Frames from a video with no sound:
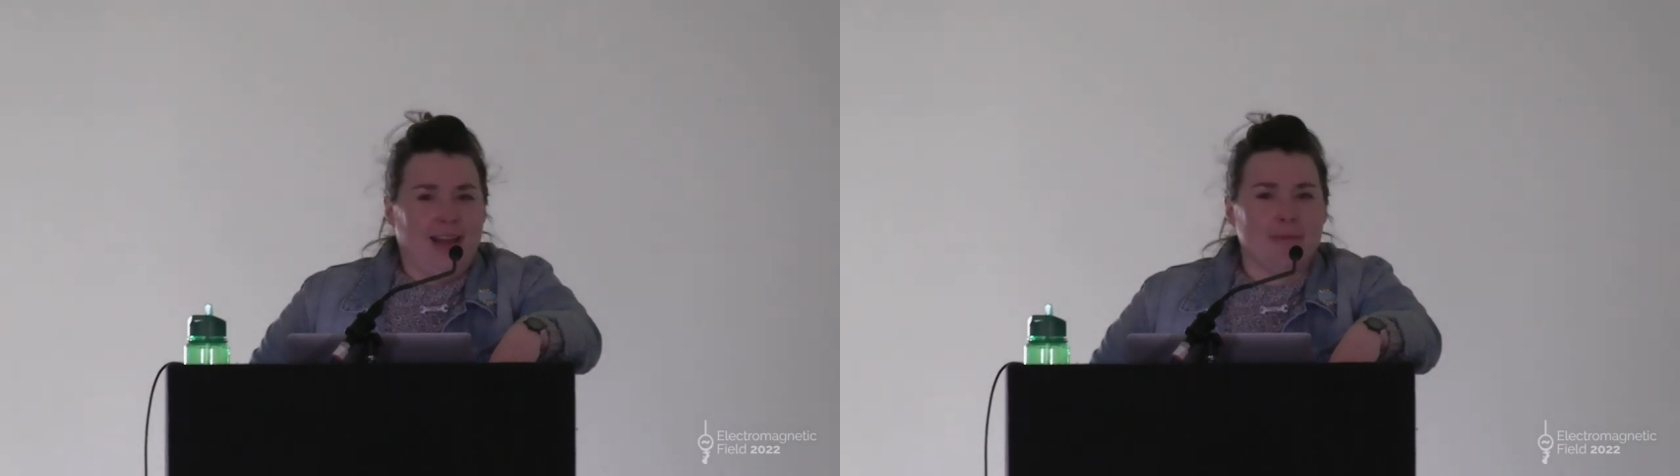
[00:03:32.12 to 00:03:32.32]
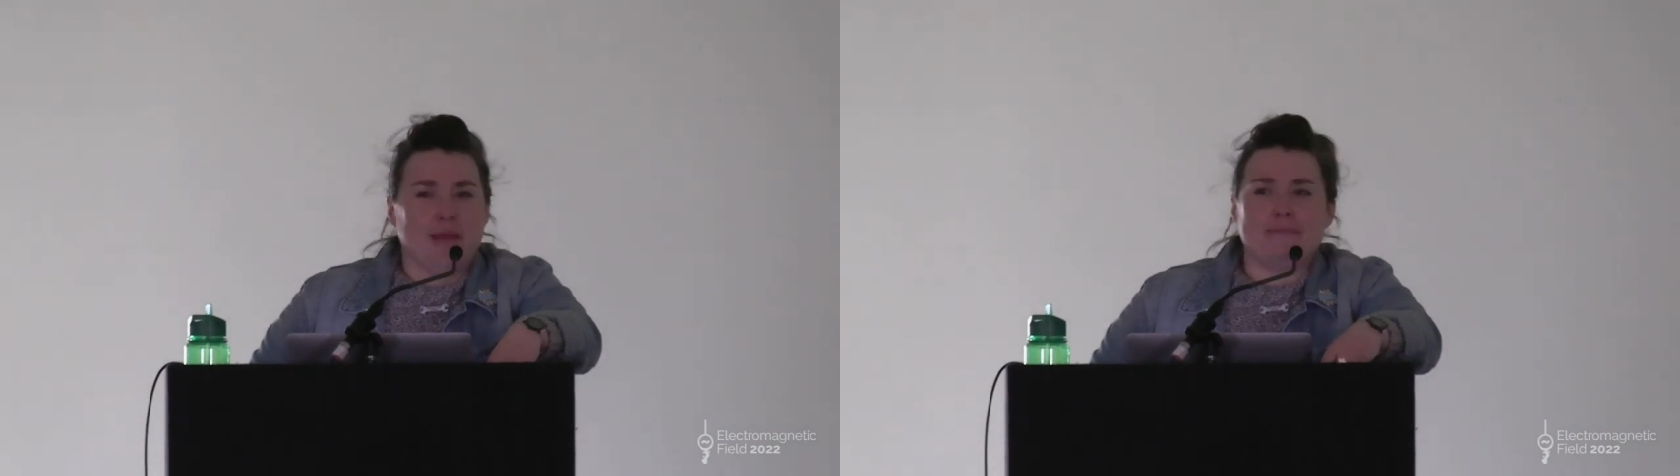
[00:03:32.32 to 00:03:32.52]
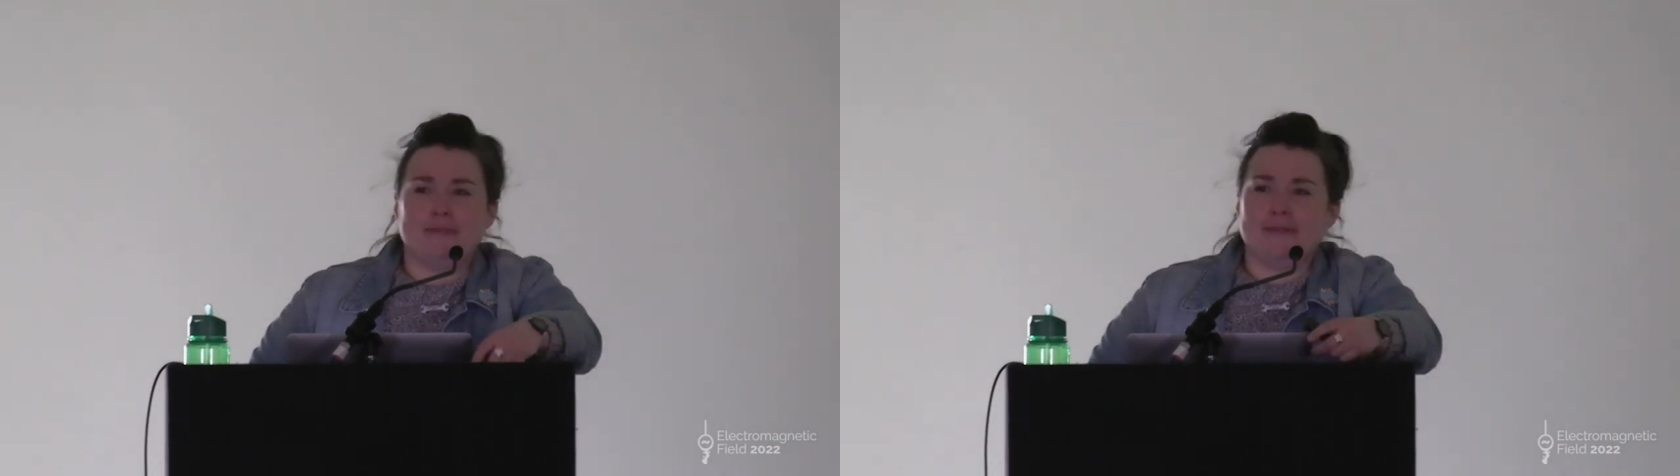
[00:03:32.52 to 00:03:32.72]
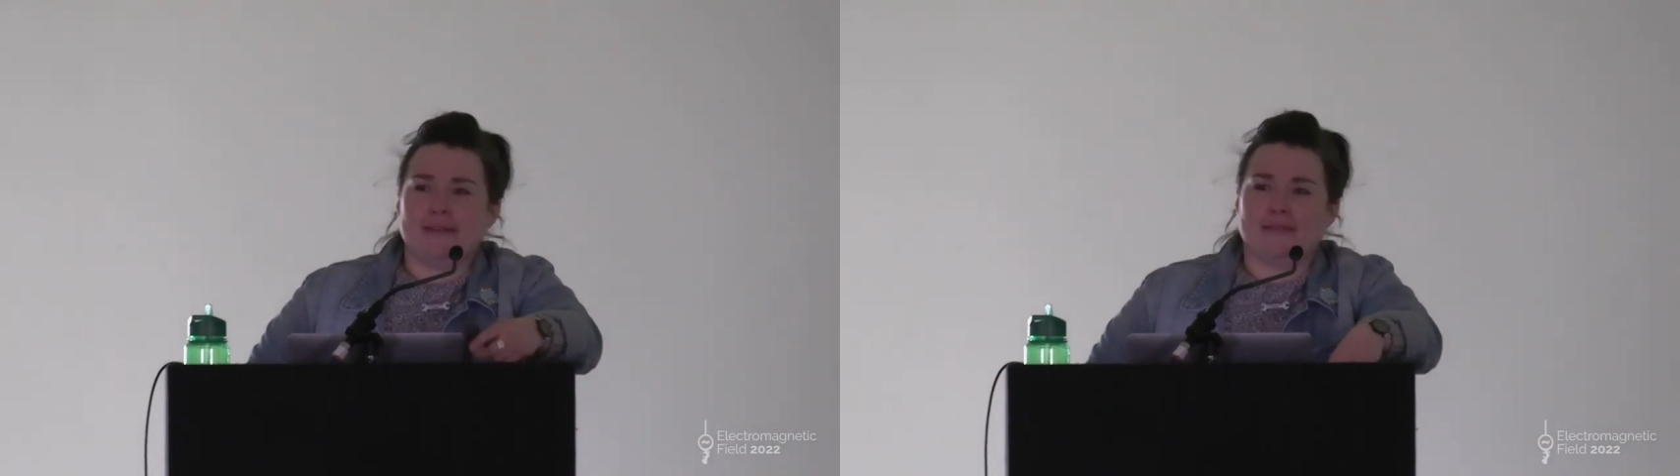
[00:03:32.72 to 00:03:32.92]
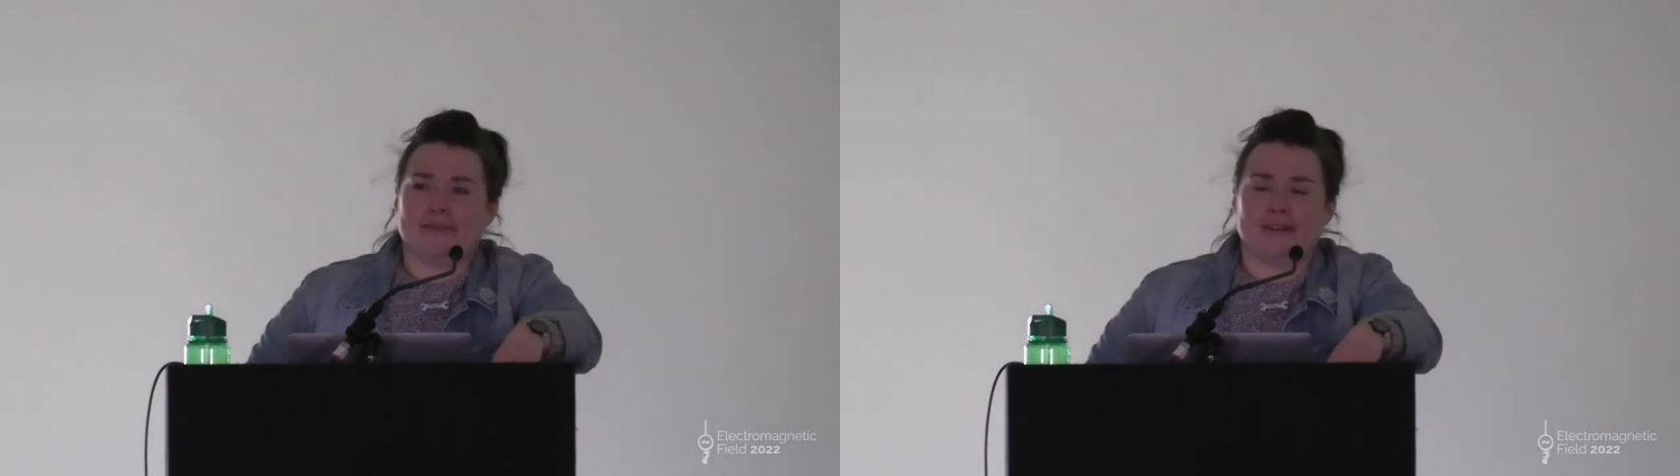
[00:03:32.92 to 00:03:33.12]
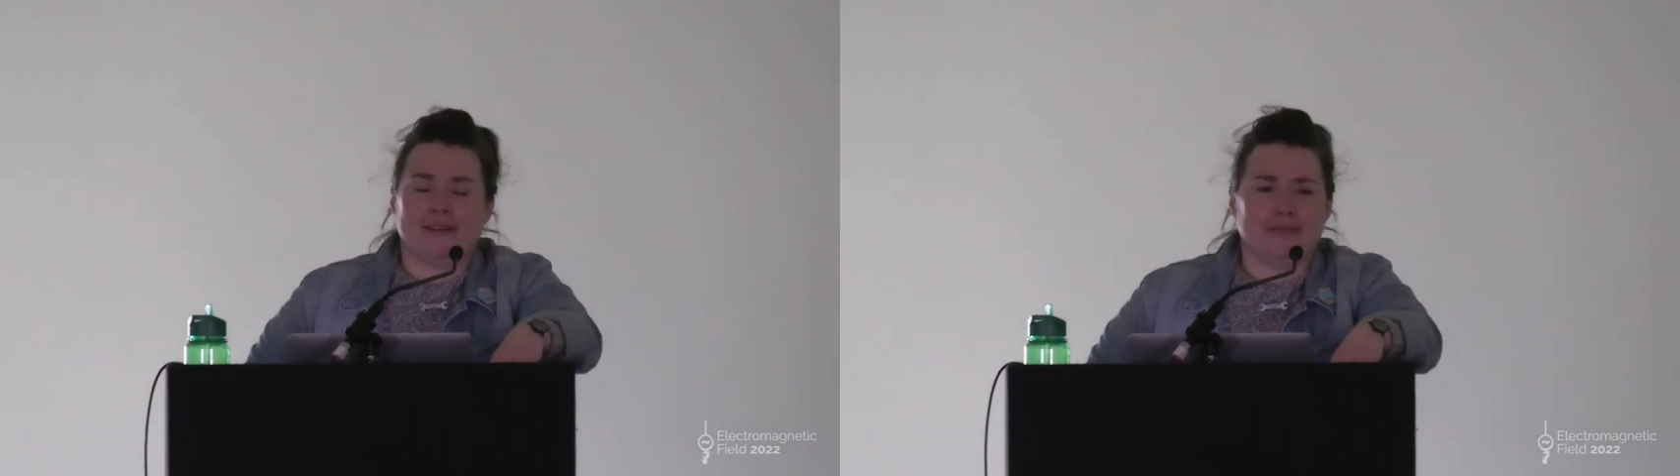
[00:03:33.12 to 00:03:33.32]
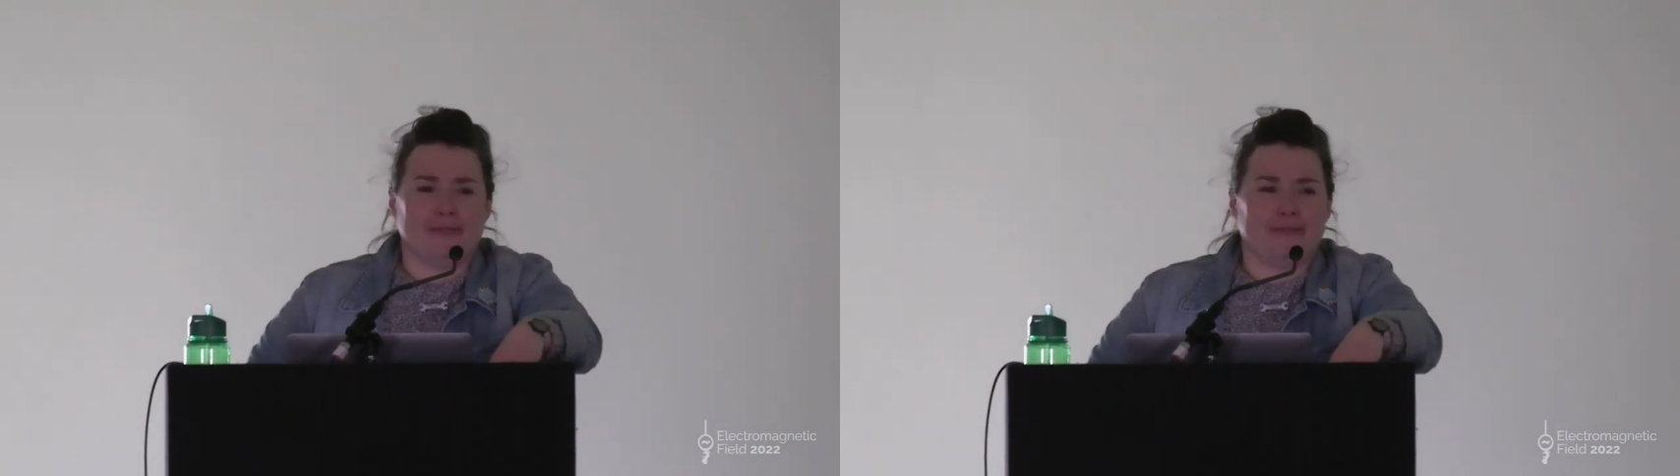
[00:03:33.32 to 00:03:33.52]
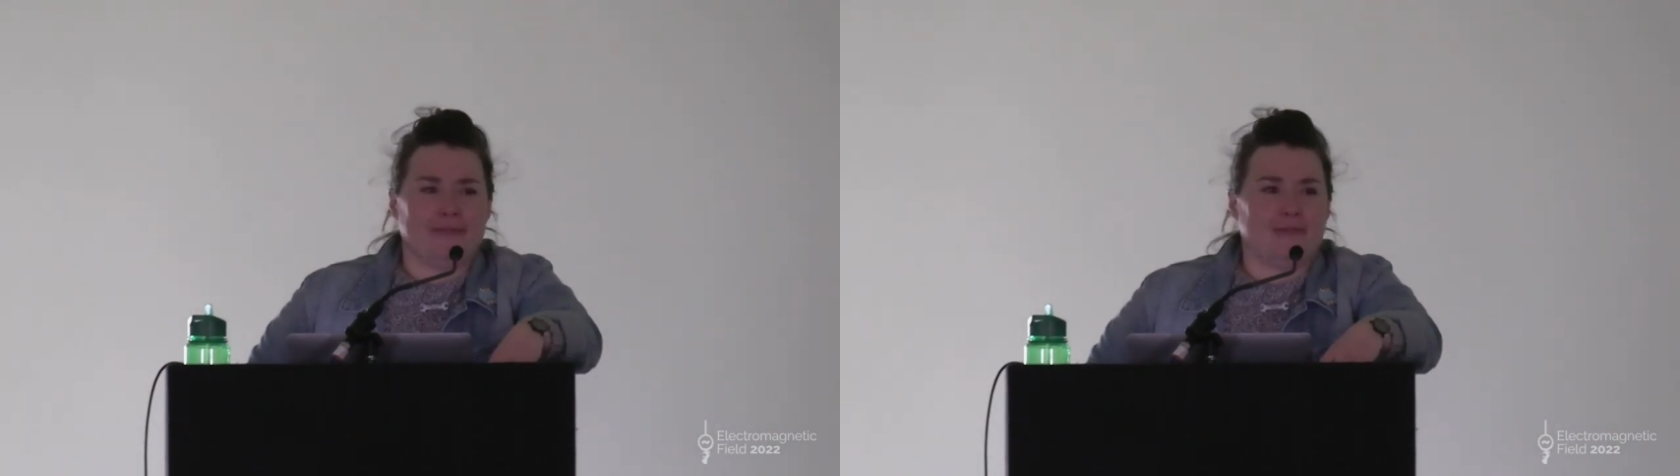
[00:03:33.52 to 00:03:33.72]
people that have,
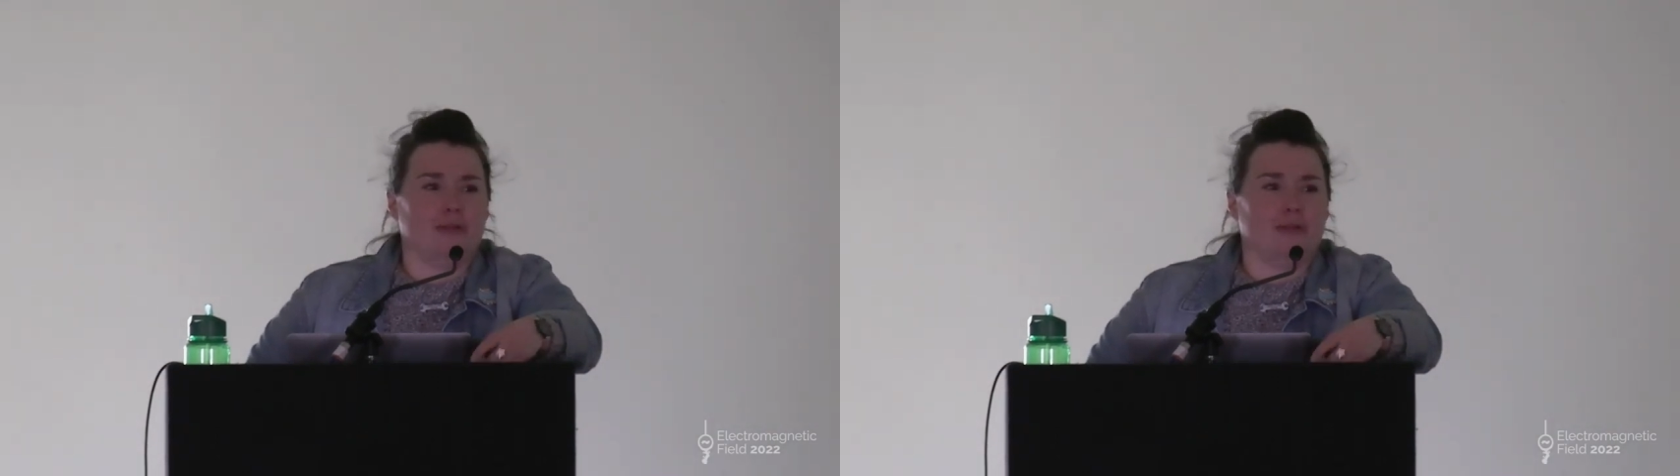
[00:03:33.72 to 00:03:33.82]
have